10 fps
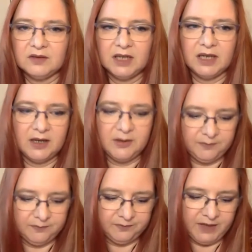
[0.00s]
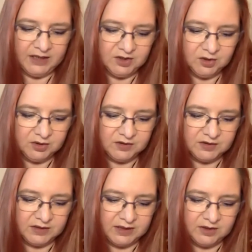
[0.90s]

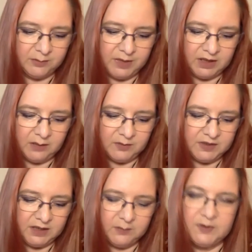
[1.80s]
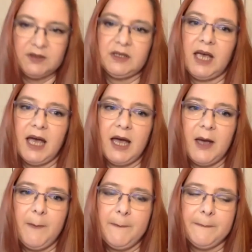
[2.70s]
headshot makeup tips.
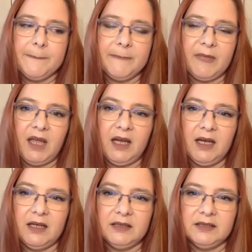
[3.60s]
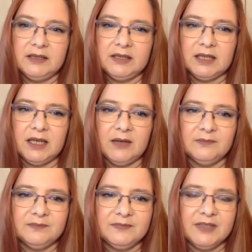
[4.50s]
Yeah, I
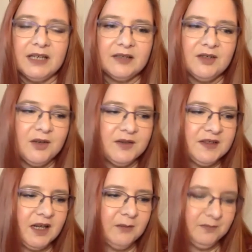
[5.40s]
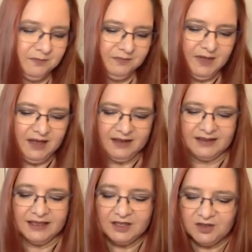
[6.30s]
don't know. It's an
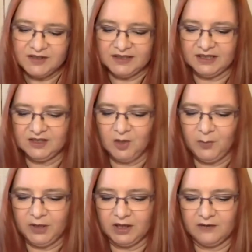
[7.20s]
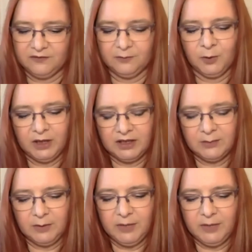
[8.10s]
interesting topic. When I did
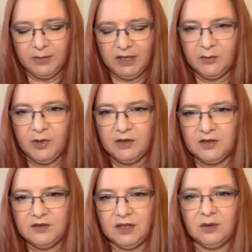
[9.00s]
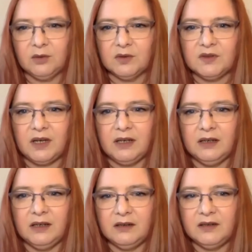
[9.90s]
my makeup artistry course, I
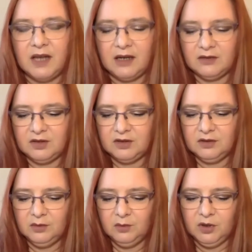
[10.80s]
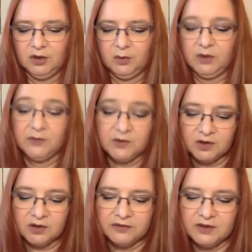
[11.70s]
learned how to work with
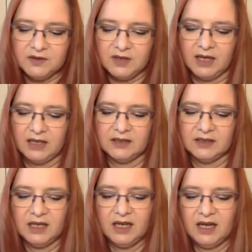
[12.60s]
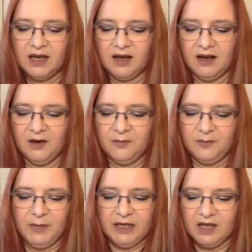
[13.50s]
photographers and
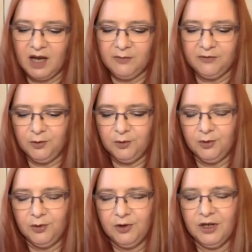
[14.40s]
makeup for